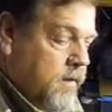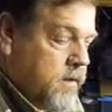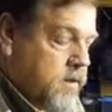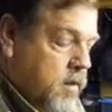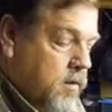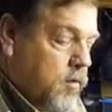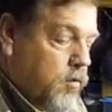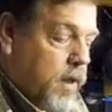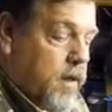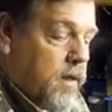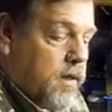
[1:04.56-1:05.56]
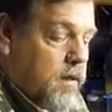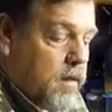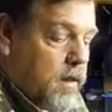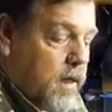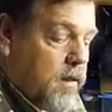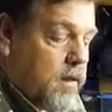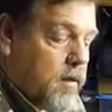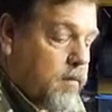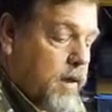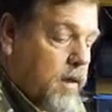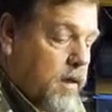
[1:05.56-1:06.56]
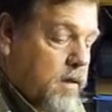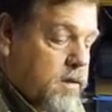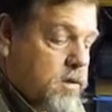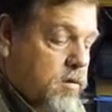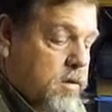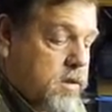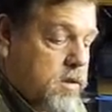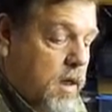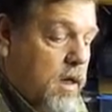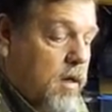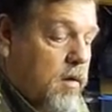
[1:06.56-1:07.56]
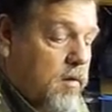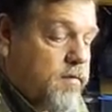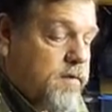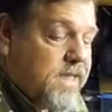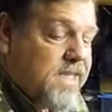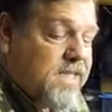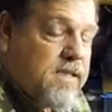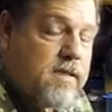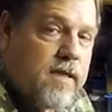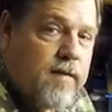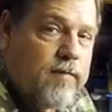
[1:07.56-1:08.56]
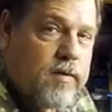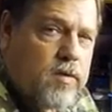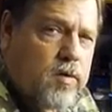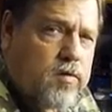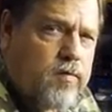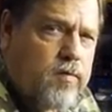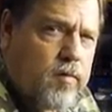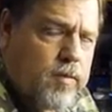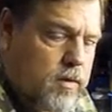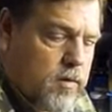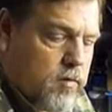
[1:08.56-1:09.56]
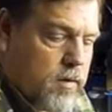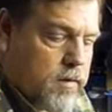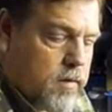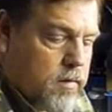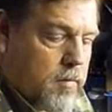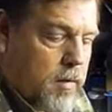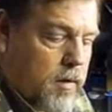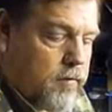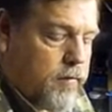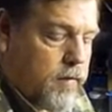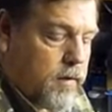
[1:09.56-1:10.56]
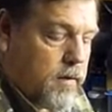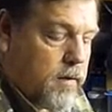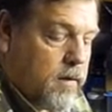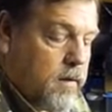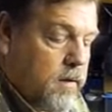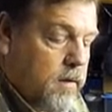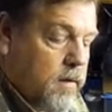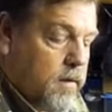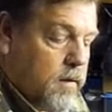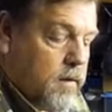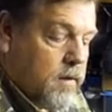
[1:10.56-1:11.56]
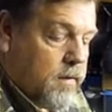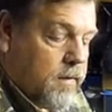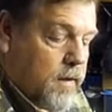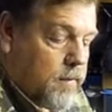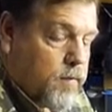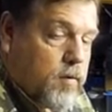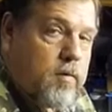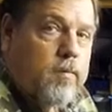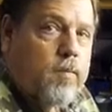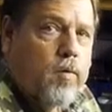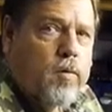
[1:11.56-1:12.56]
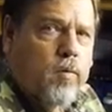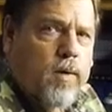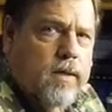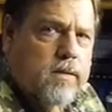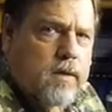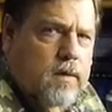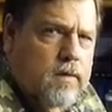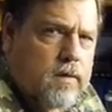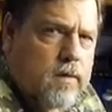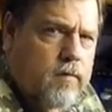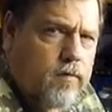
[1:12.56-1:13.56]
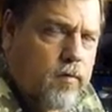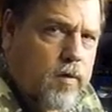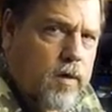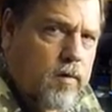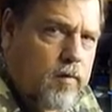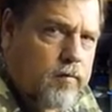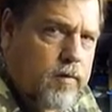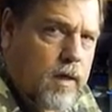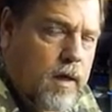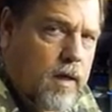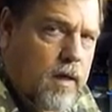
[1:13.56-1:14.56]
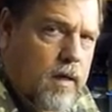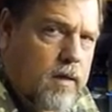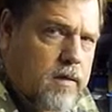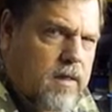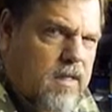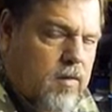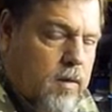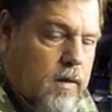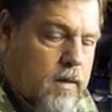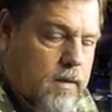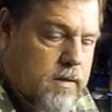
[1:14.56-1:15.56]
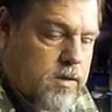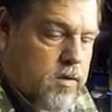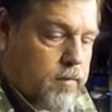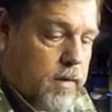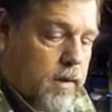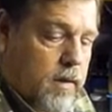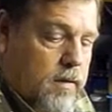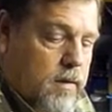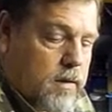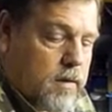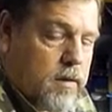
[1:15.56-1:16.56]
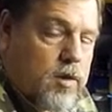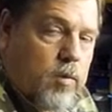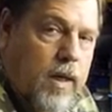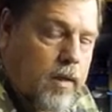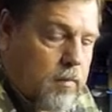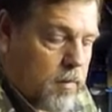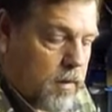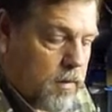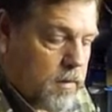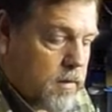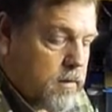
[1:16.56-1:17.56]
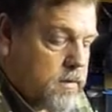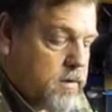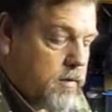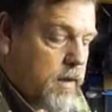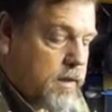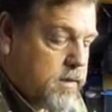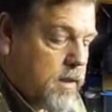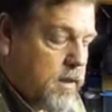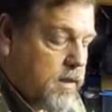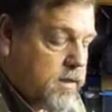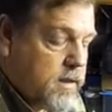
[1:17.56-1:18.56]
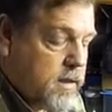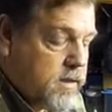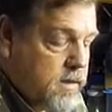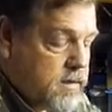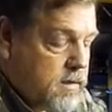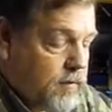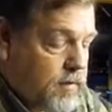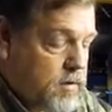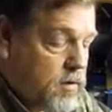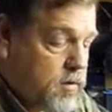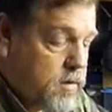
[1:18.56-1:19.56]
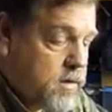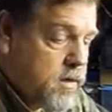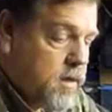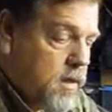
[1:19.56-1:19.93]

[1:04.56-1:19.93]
So when I ended up getting a shot string of 67 shots from a 200 bar full, up to the point where it started falling off the regulator. I think I stopped at 120 bar, so that's at least 67 shots.